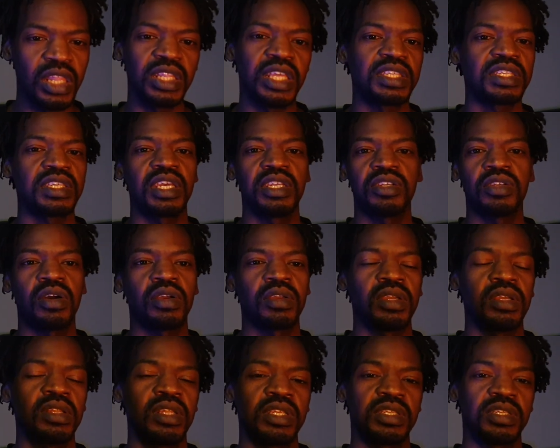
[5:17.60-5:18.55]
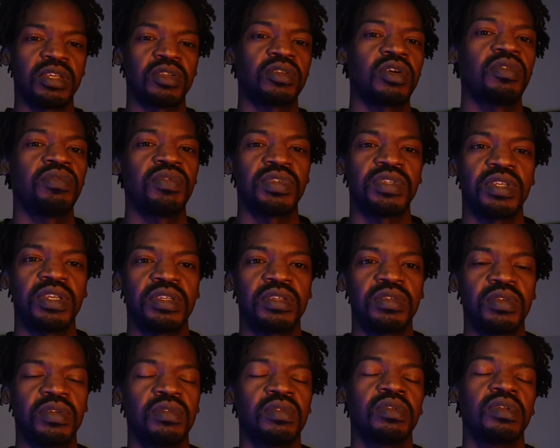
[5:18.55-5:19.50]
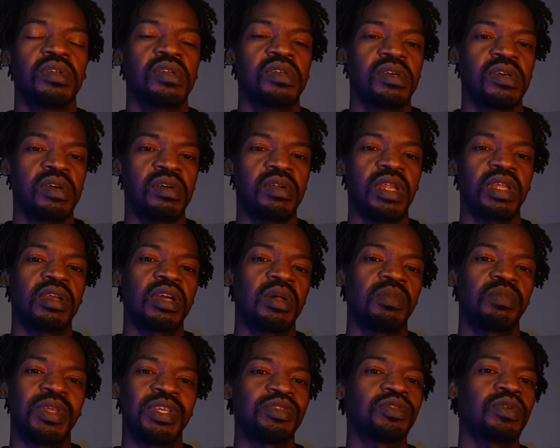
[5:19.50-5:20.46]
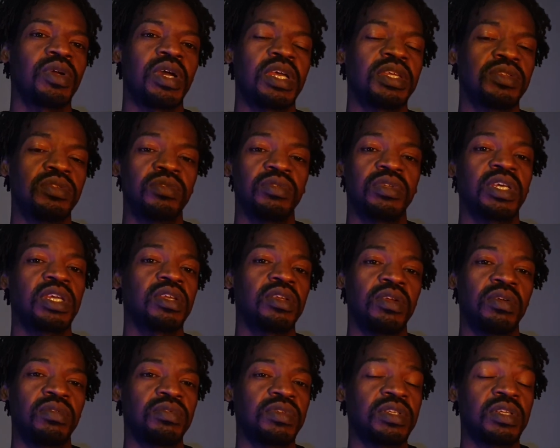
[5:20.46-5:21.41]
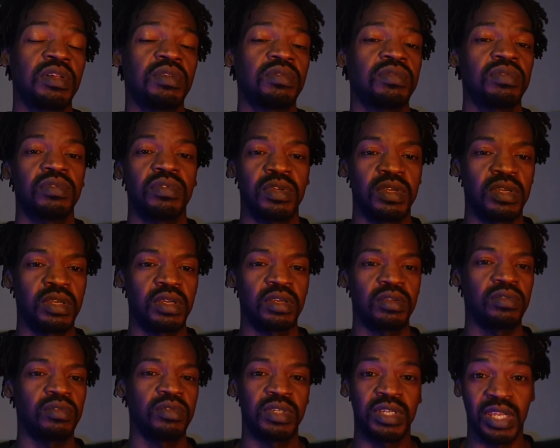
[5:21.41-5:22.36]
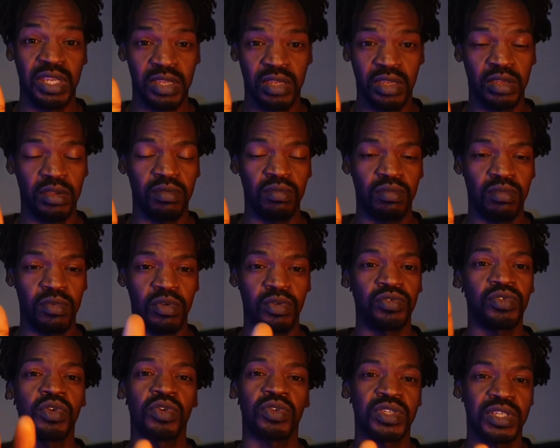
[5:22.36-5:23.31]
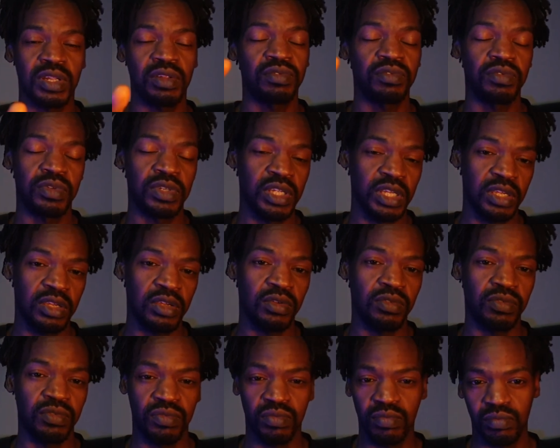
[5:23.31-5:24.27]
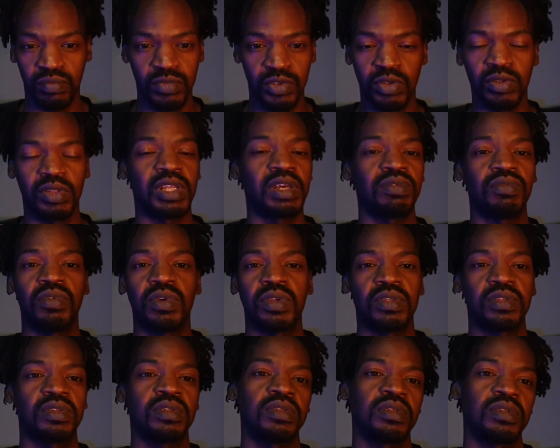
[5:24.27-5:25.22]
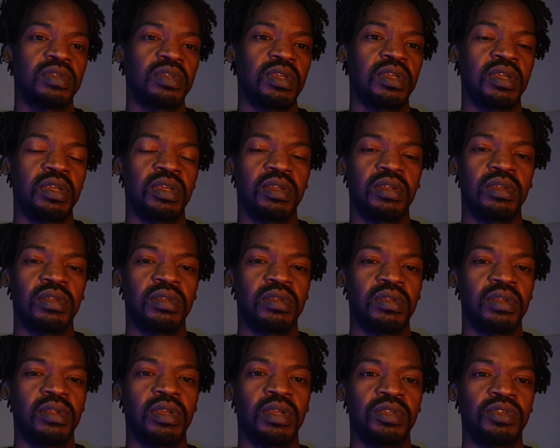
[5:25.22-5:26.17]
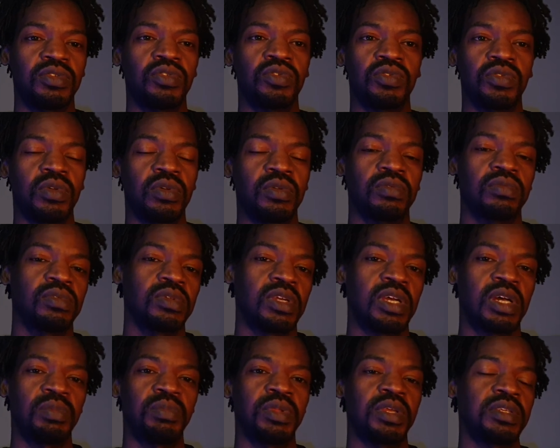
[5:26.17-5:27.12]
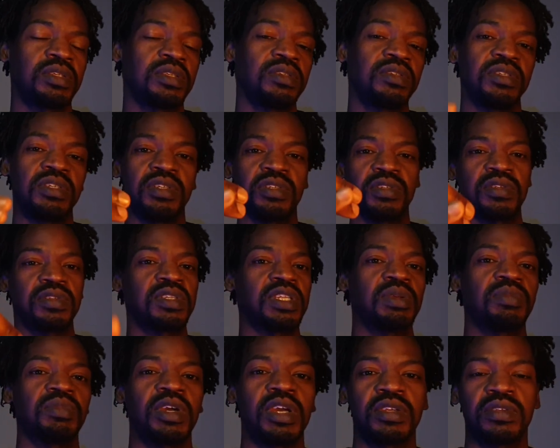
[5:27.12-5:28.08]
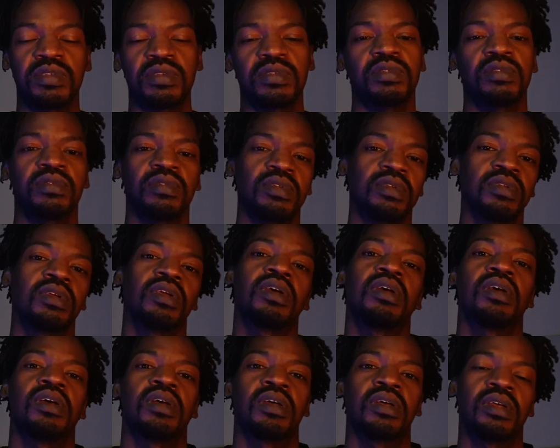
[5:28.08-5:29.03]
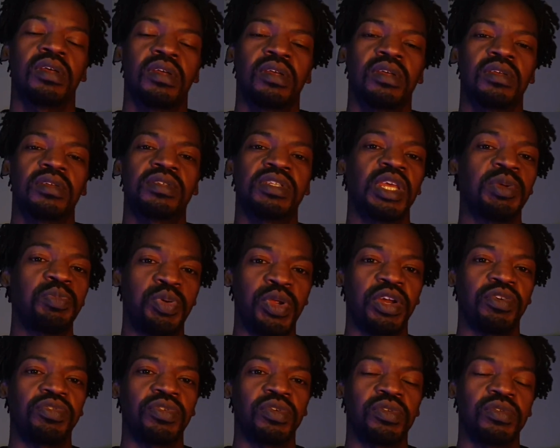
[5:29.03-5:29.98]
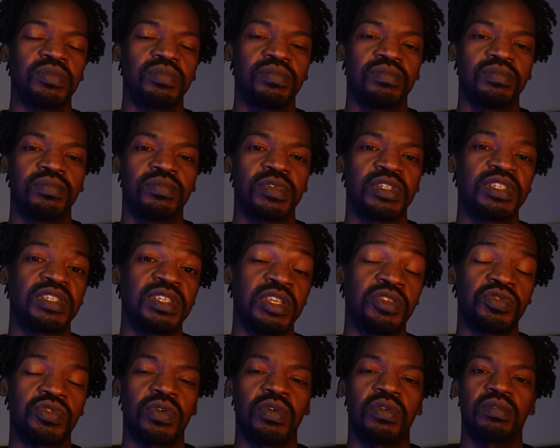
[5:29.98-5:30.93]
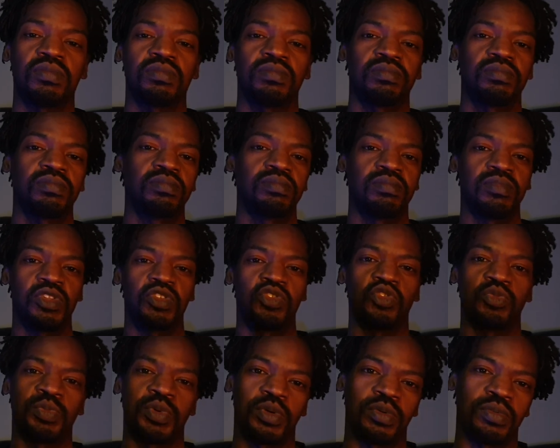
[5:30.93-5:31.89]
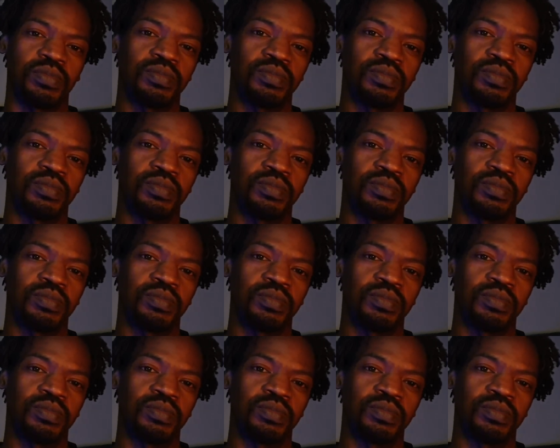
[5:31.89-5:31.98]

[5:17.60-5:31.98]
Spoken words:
get talking, let's get conversational. All right, God bless you guys. Do take care of yourself. Do take care of yourself. Do take care of your loved ones. And as usual, God bless. In Jesus' name, guys. Stay prayerful and stay strong. Super.